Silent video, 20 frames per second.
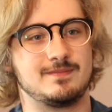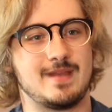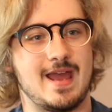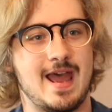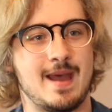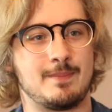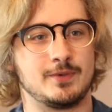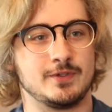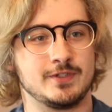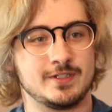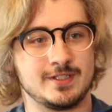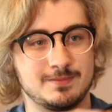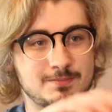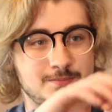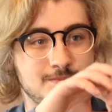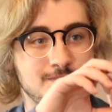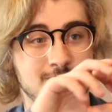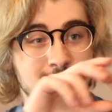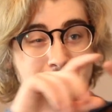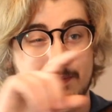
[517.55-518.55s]
Apple
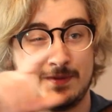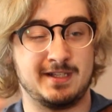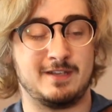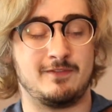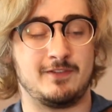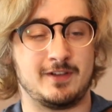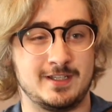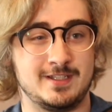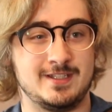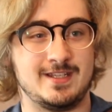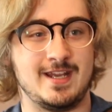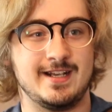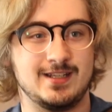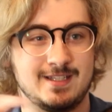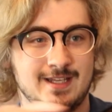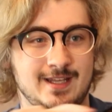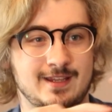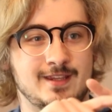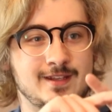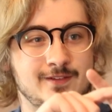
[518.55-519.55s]
specifically
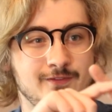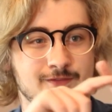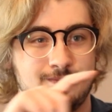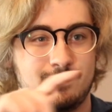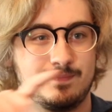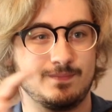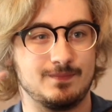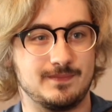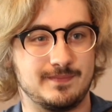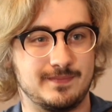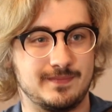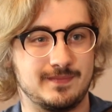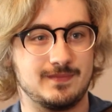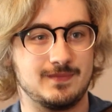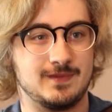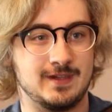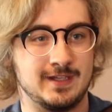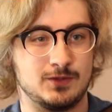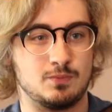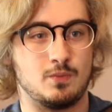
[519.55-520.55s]
states that
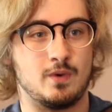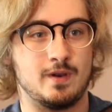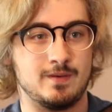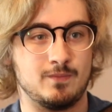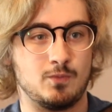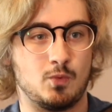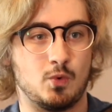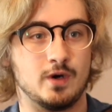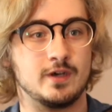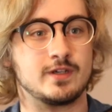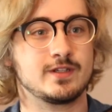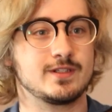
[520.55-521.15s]
this one works.